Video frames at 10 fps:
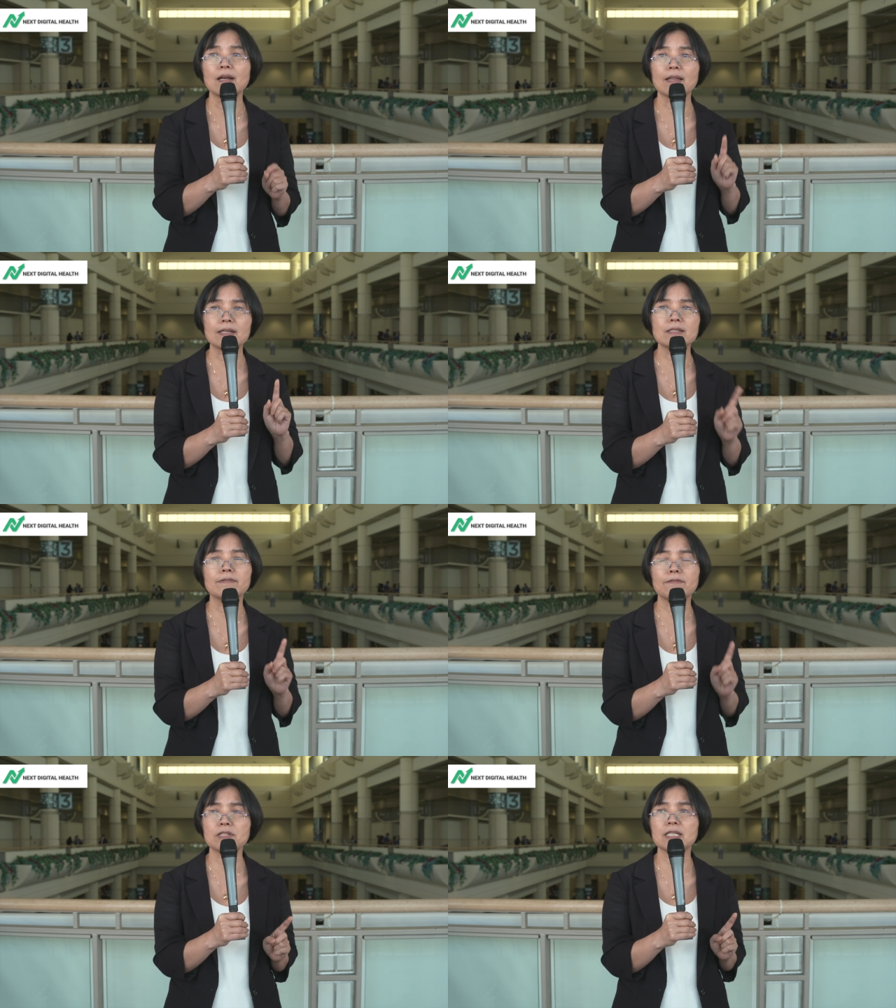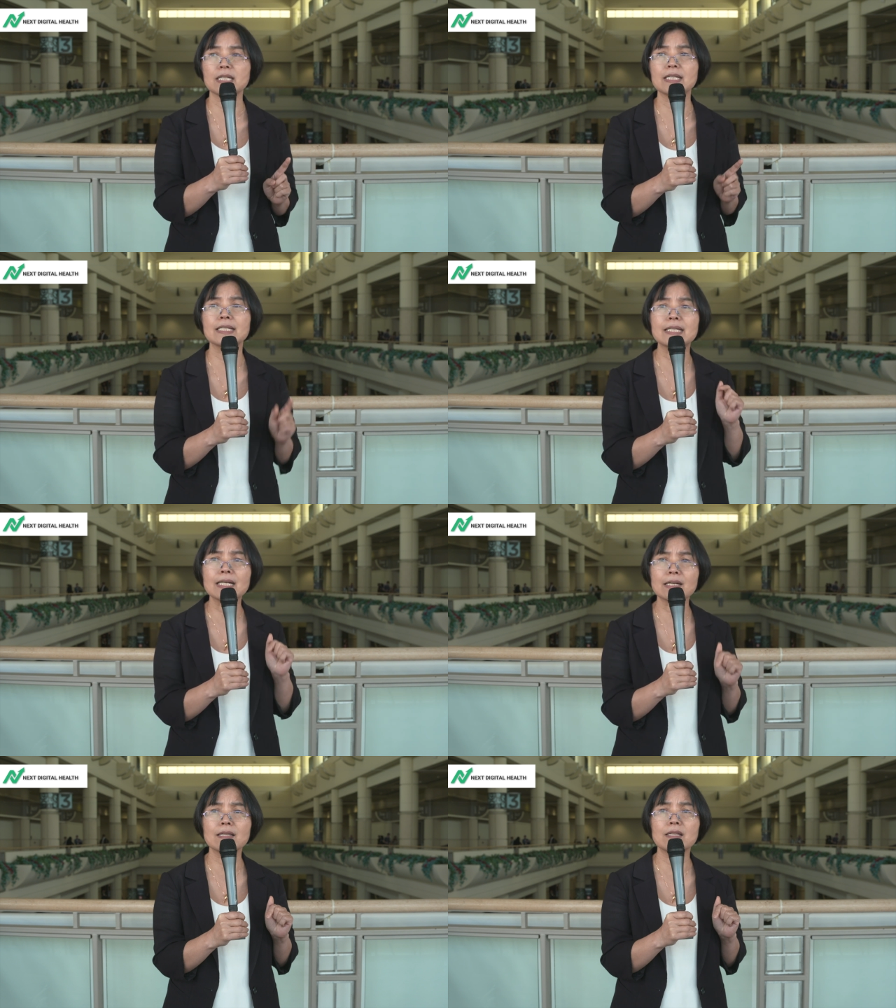That's the first thing. The
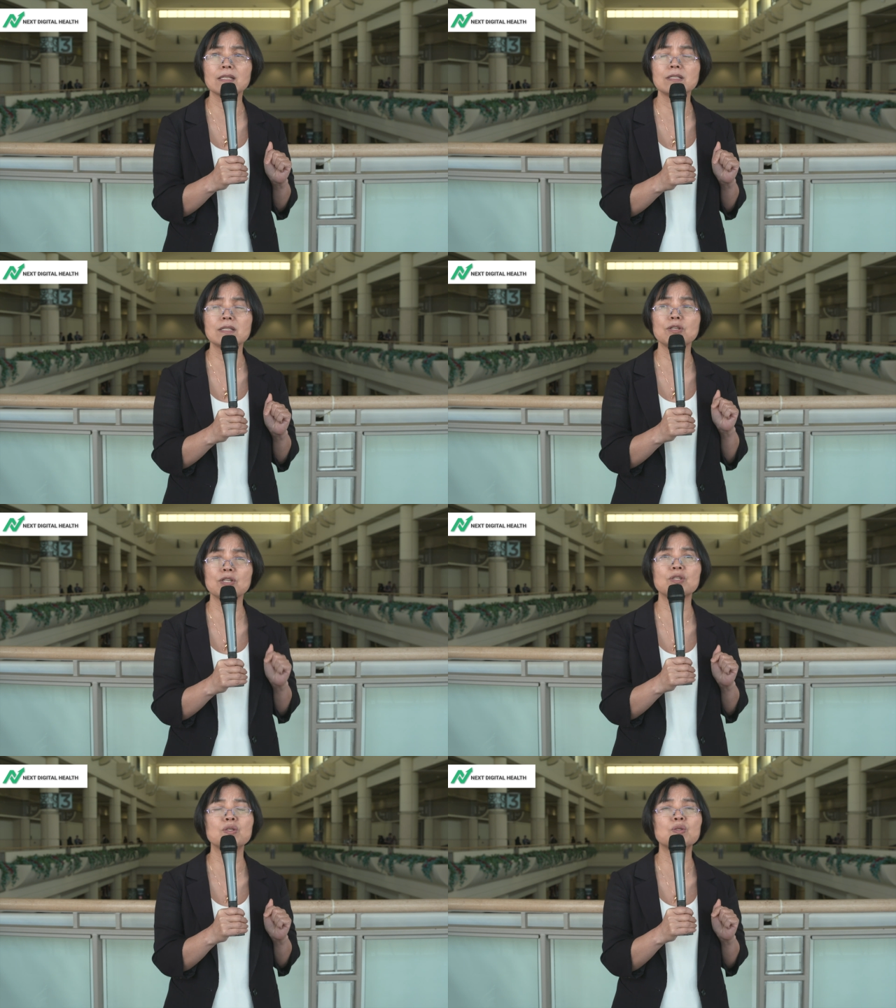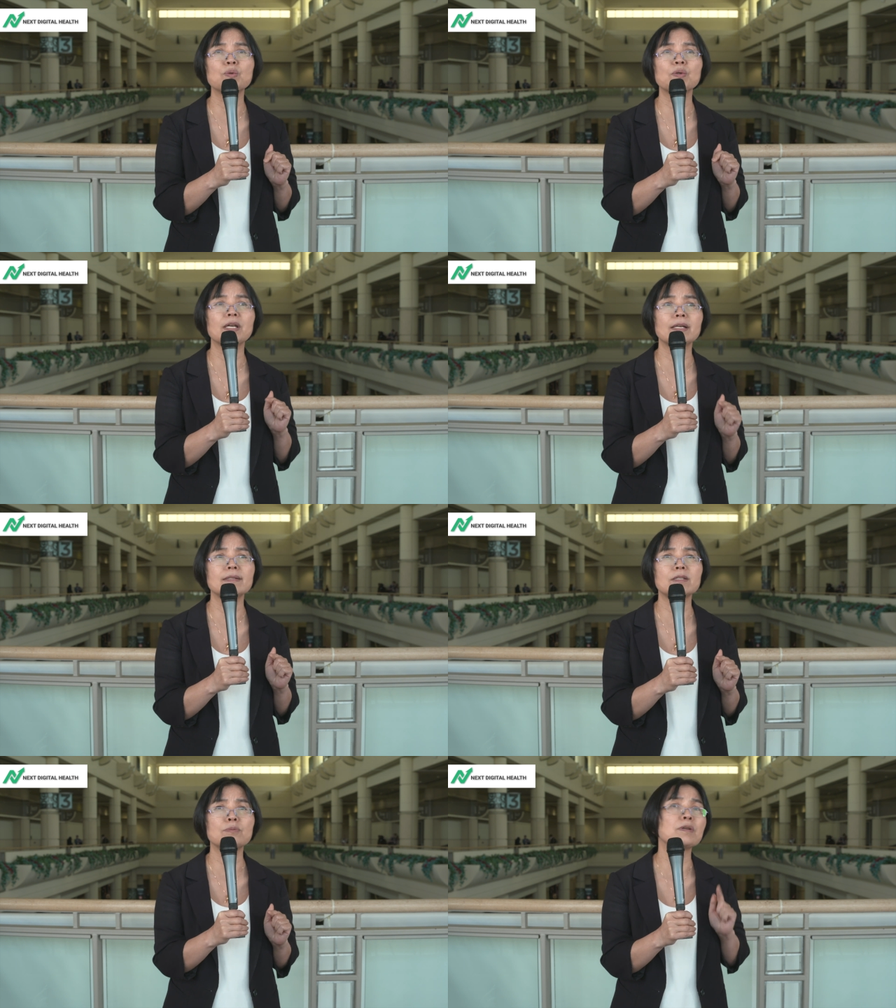second thing you need to do
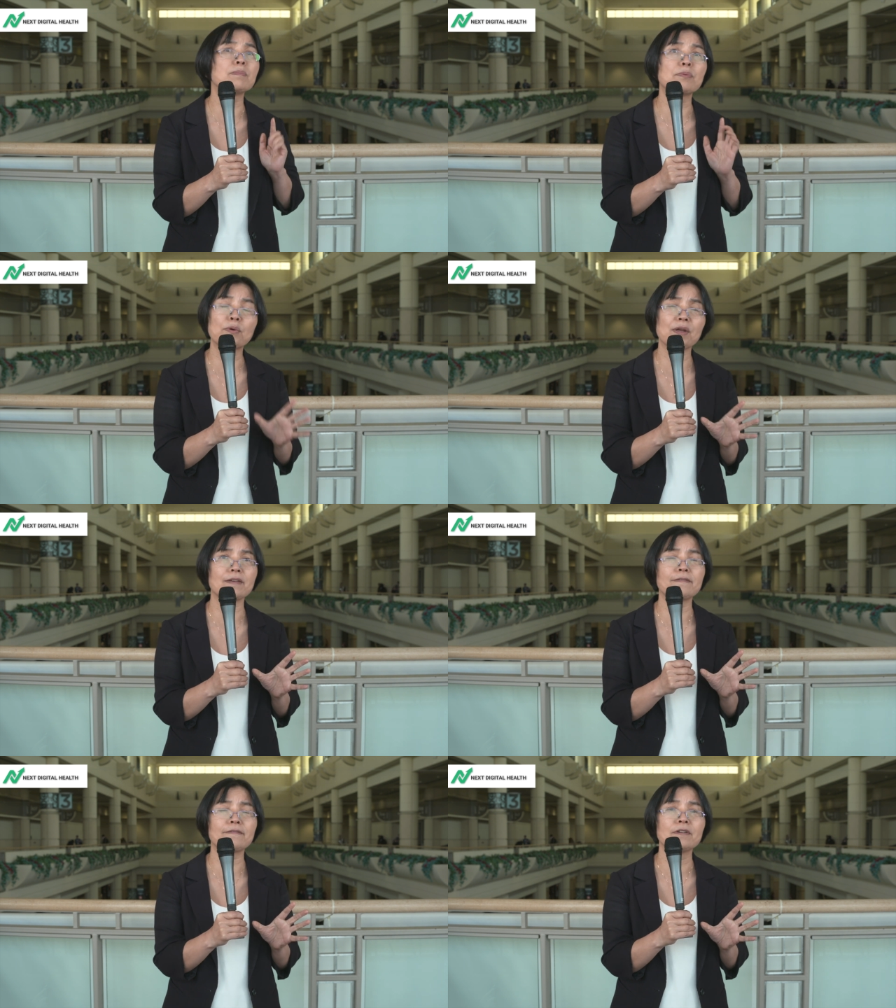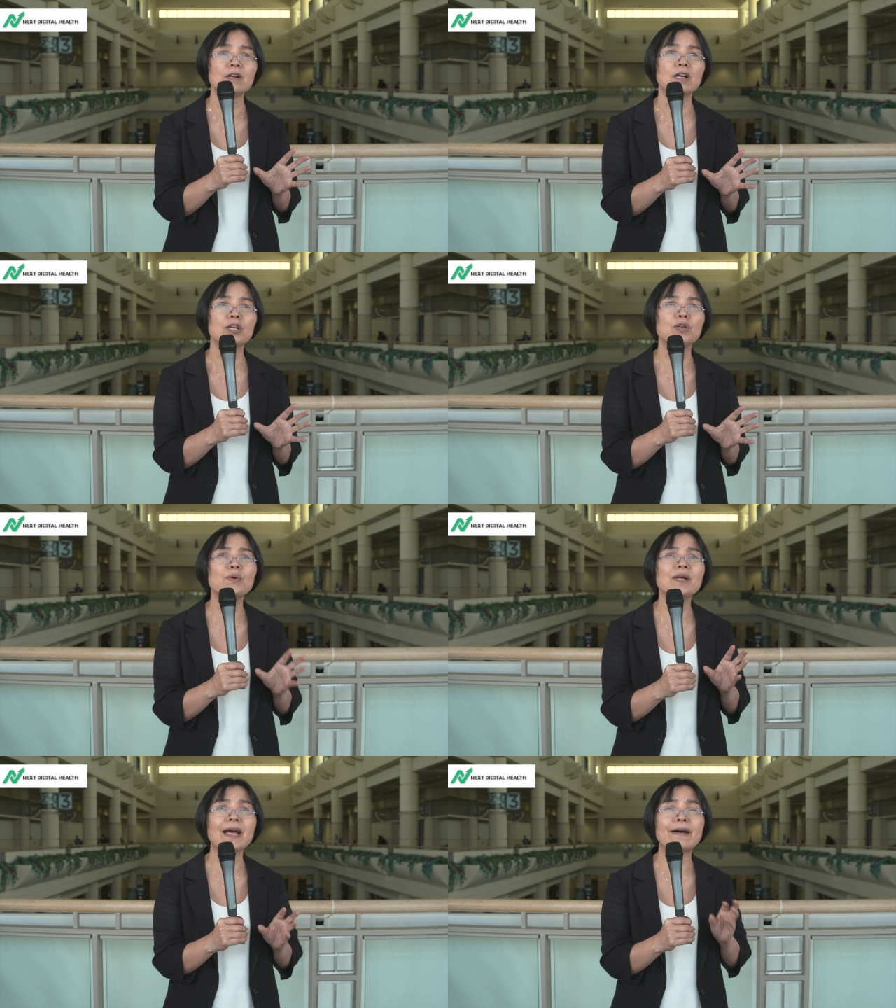is to be brave.
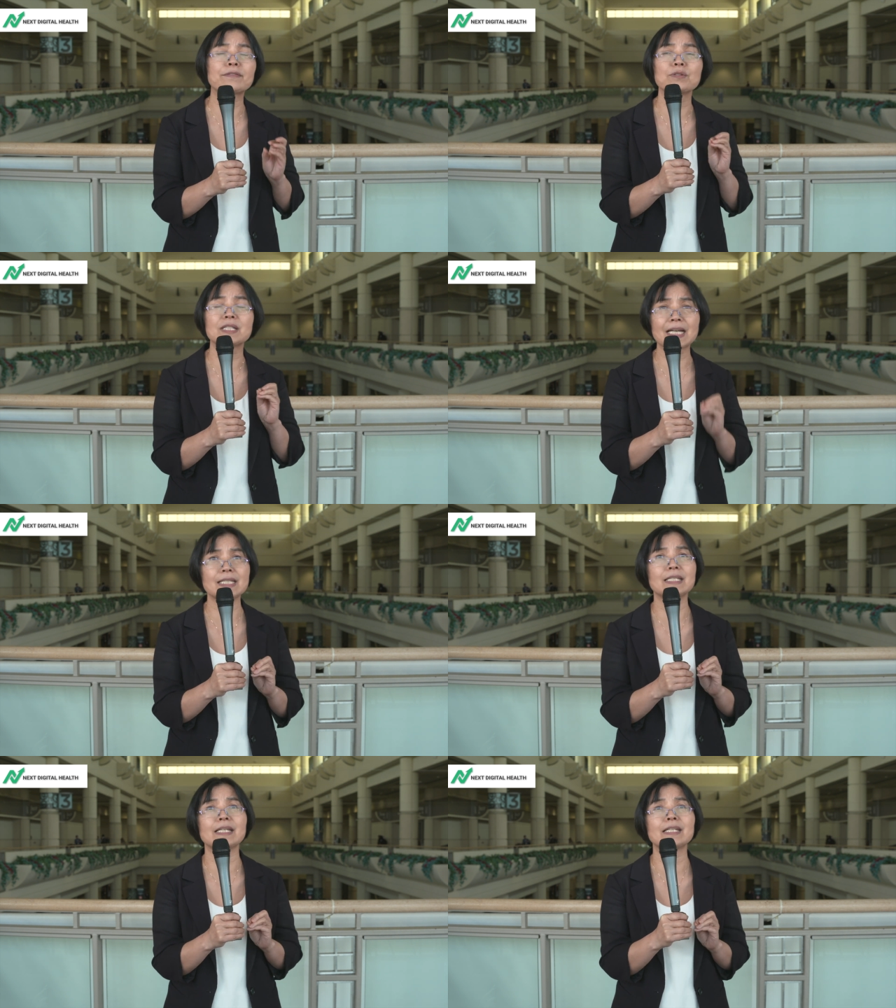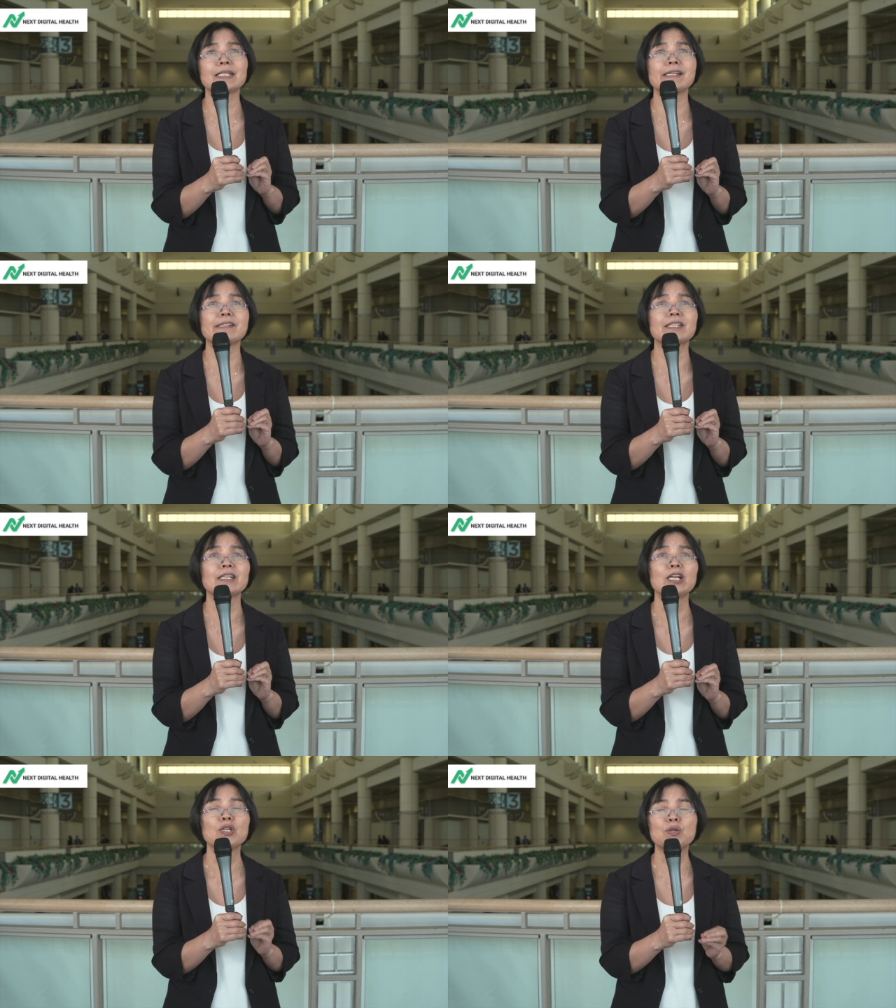You really have to test it,
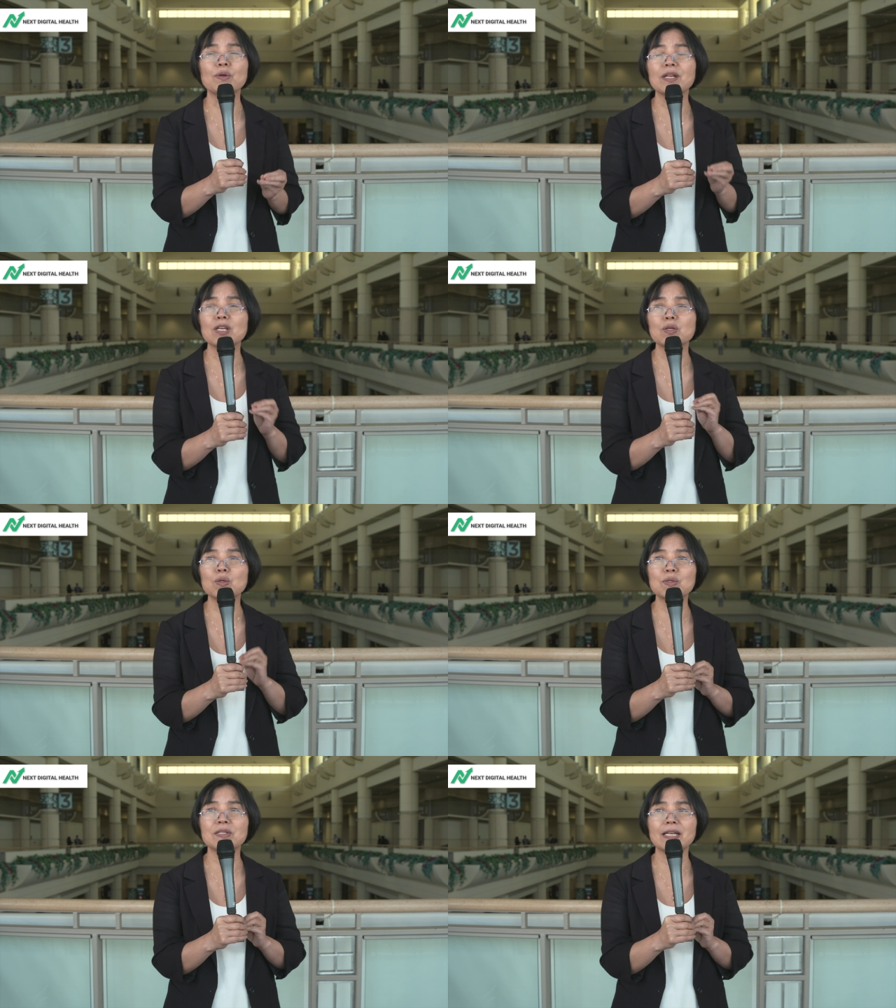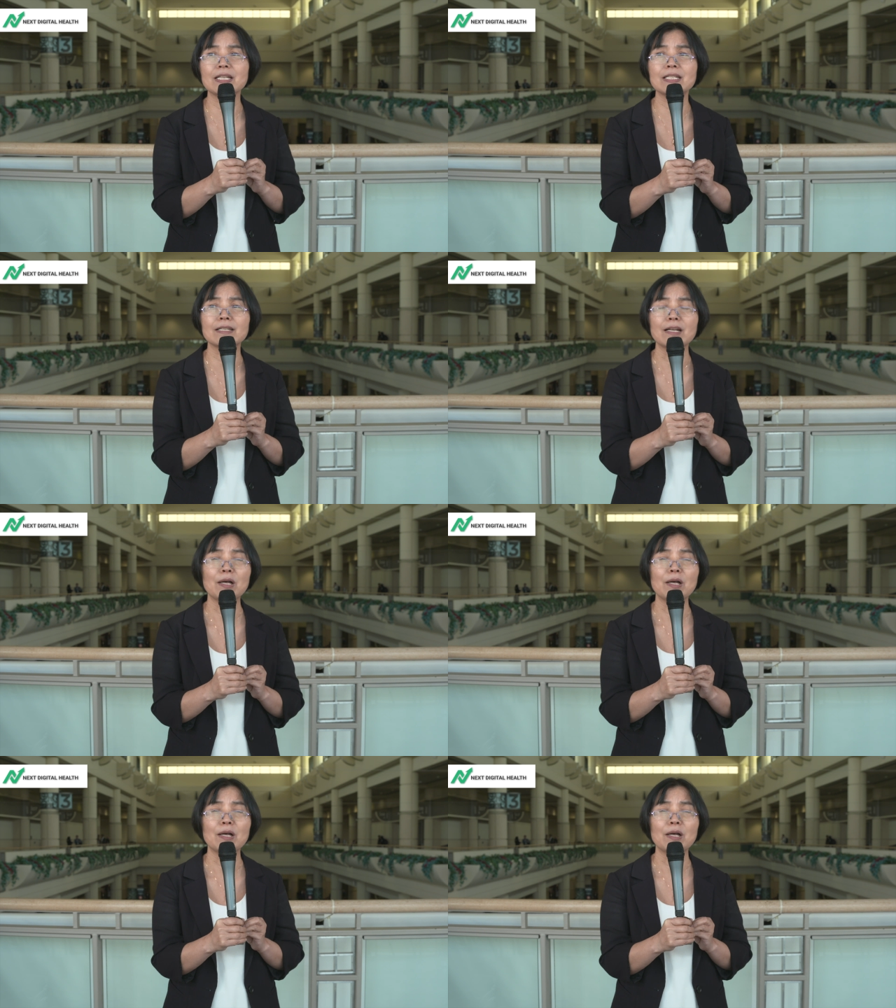to really use it.